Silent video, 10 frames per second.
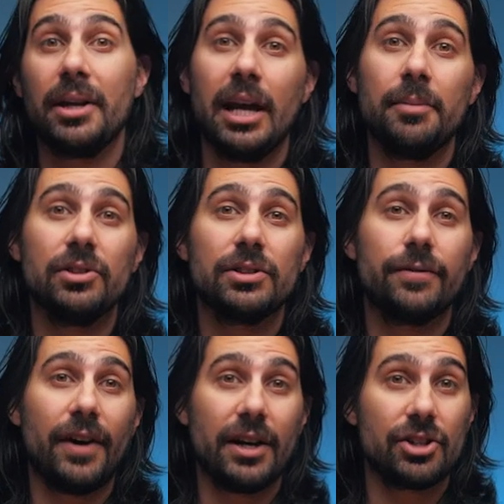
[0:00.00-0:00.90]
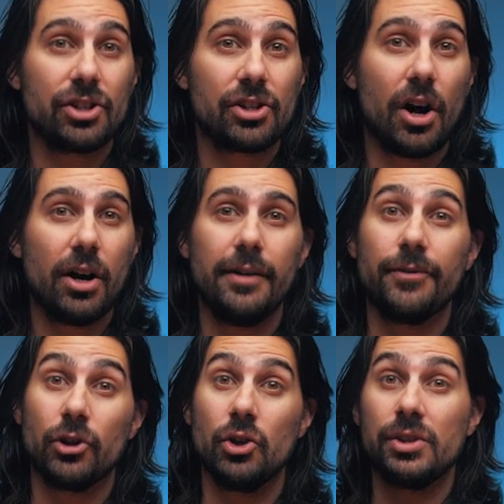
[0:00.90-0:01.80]
being able to find a star
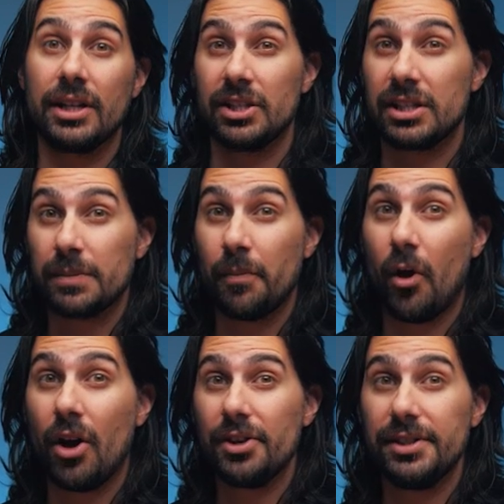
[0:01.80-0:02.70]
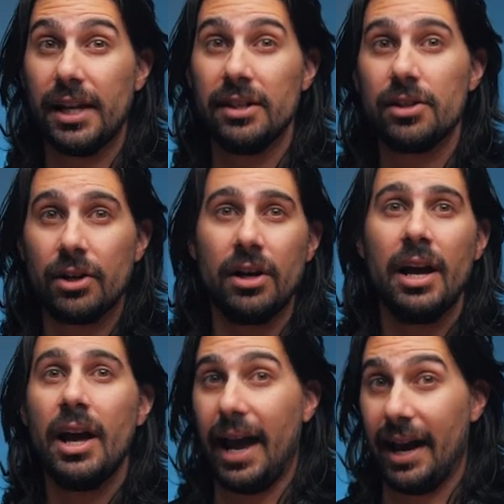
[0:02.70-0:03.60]
if you're using a small sensor
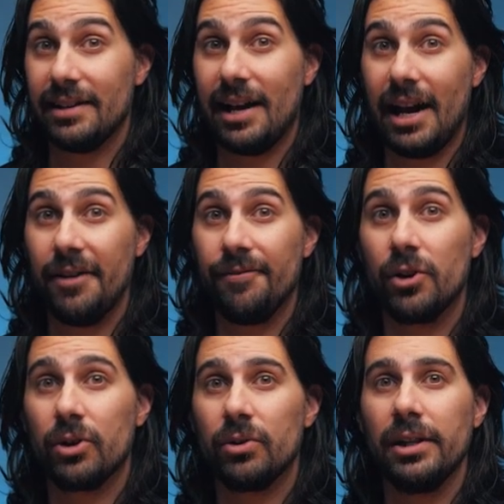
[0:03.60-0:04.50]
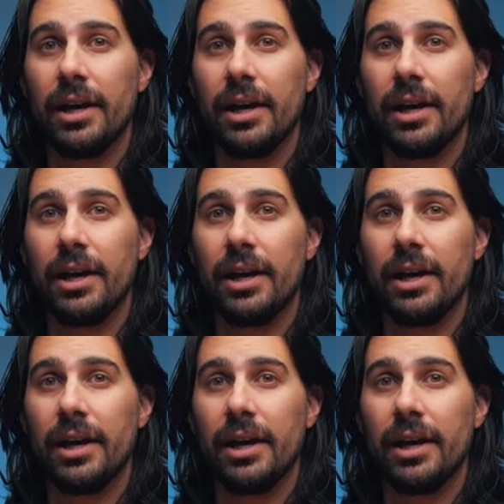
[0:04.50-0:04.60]
and a high focal